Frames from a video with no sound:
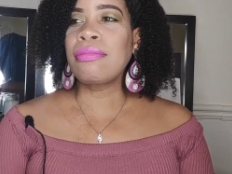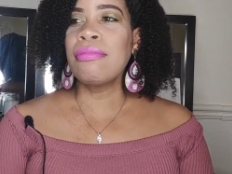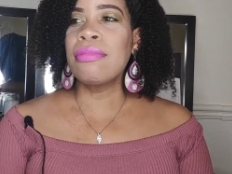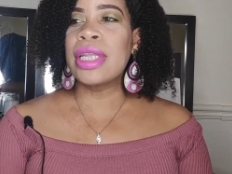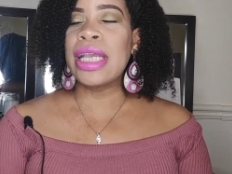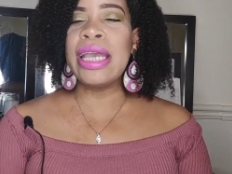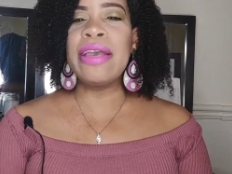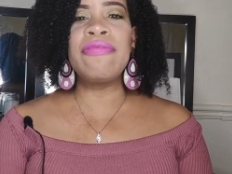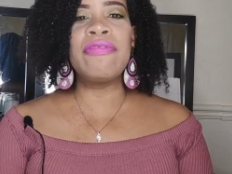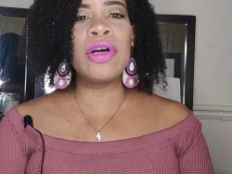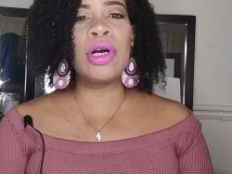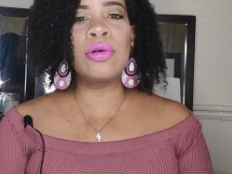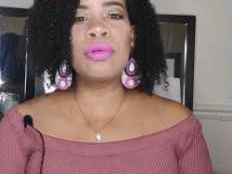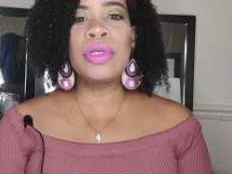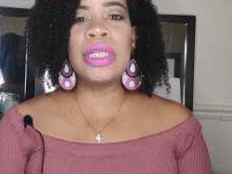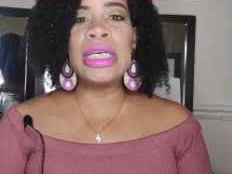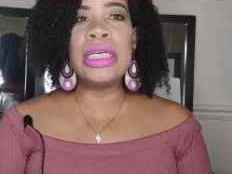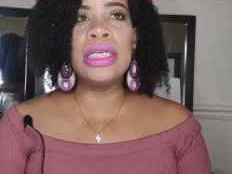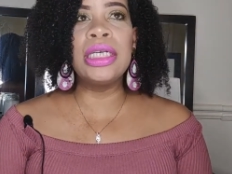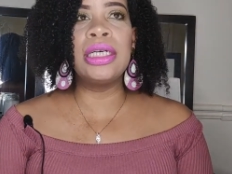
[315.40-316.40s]
it felt
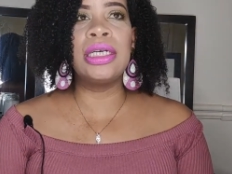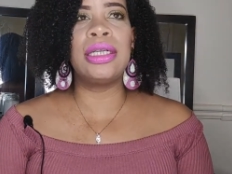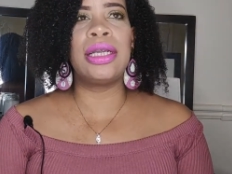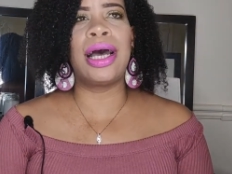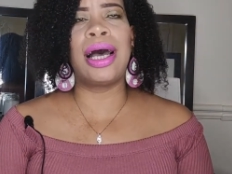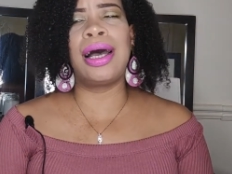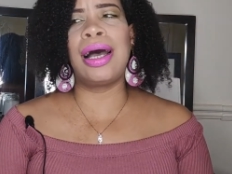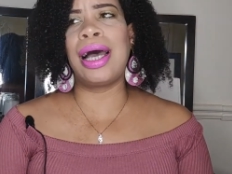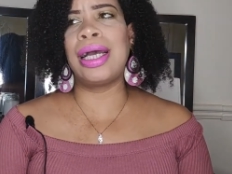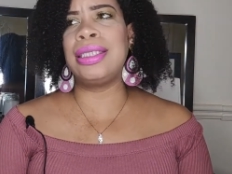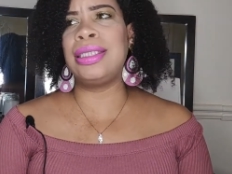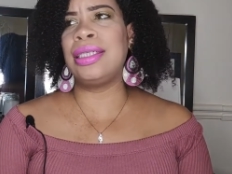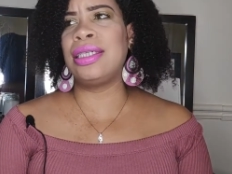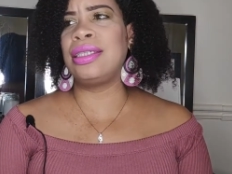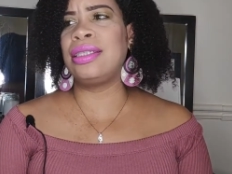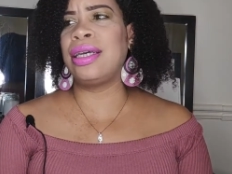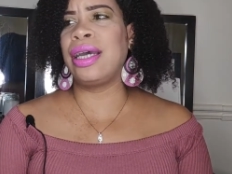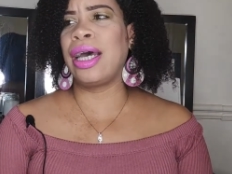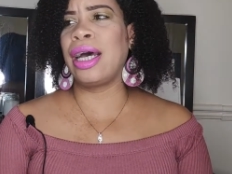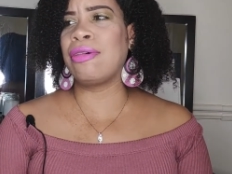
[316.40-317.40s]
really good. I, I,
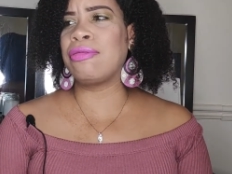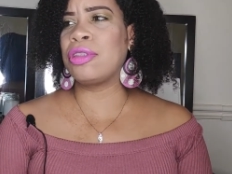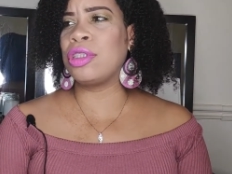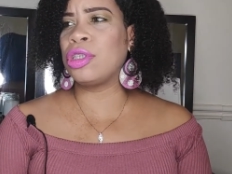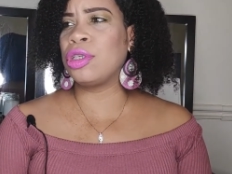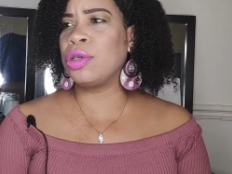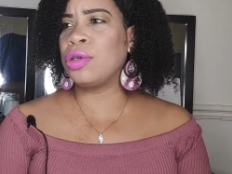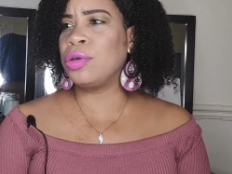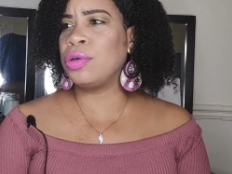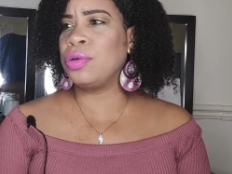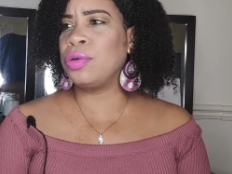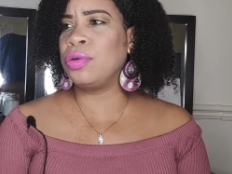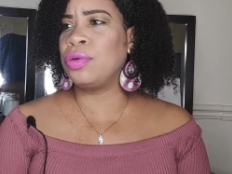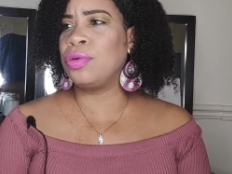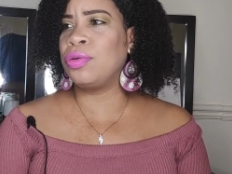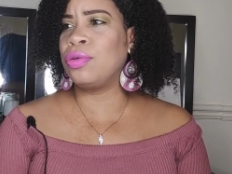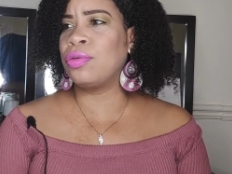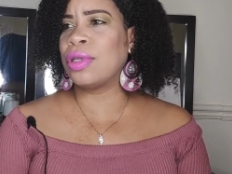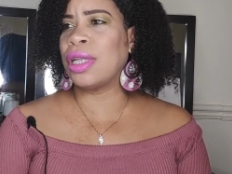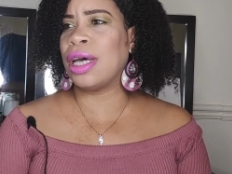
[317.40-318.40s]
didn't have
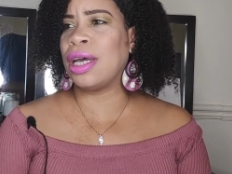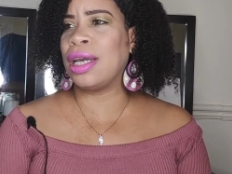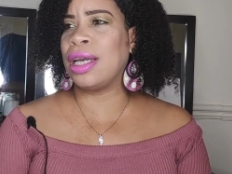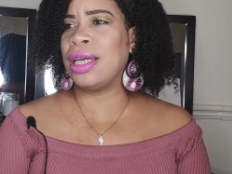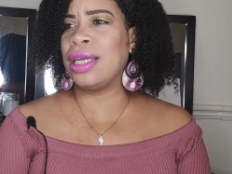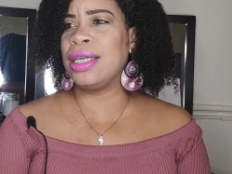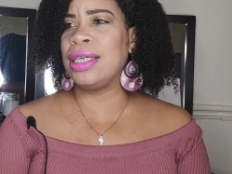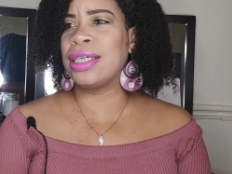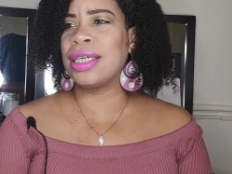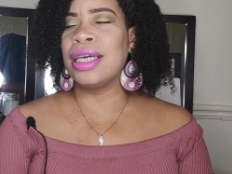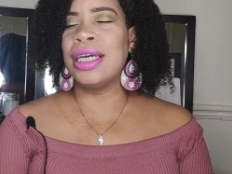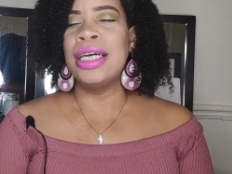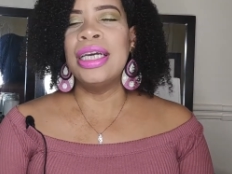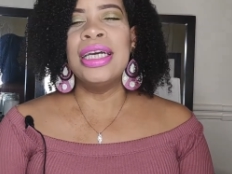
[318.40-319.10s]
to like,